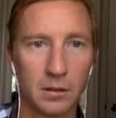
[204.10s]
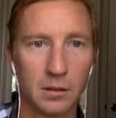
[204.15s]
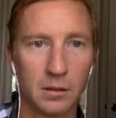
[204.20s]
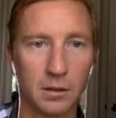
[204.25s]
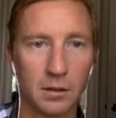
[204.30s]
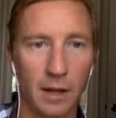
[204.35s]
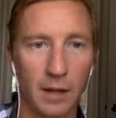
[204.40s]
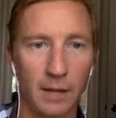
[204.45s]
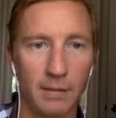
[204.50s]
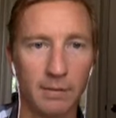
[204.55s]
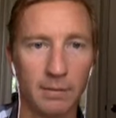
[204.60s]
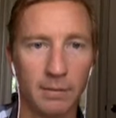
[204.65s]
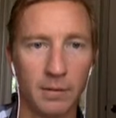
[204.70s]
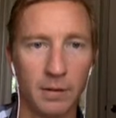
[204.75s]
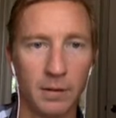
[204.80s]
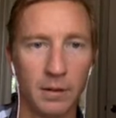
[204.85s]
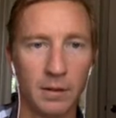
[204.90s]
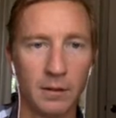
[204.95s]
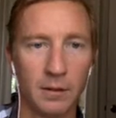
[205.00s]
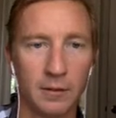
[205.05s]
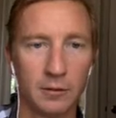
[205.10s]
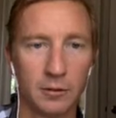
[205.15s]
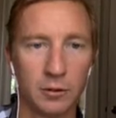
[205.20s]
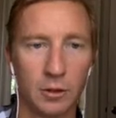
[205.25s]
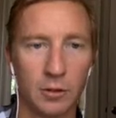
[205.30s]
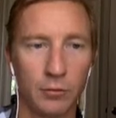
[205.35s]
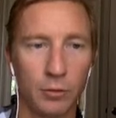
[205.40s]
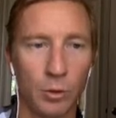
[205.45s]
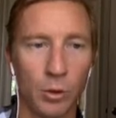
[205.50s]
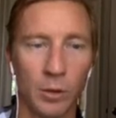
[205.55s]
Yeah. So
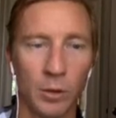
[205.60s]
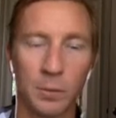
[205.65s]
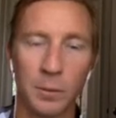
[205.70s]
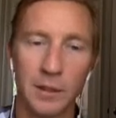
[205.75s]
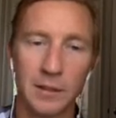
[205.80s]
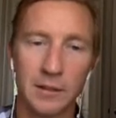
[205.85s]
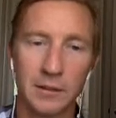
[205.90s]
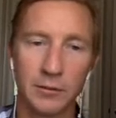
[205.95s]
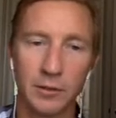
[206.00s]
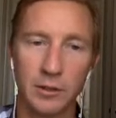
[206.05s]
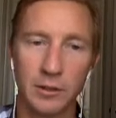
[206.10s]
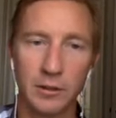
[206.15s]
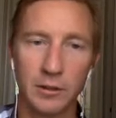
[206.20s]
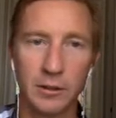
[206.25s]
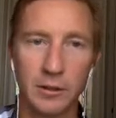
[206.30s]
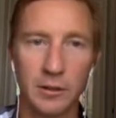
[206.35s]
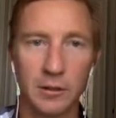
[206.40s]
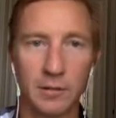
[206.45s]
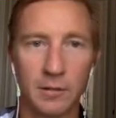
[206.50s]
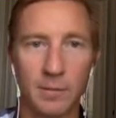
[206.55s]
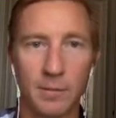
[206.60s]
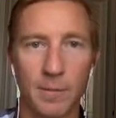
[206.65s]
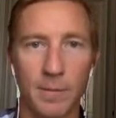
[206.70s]
if you want to pause the video here,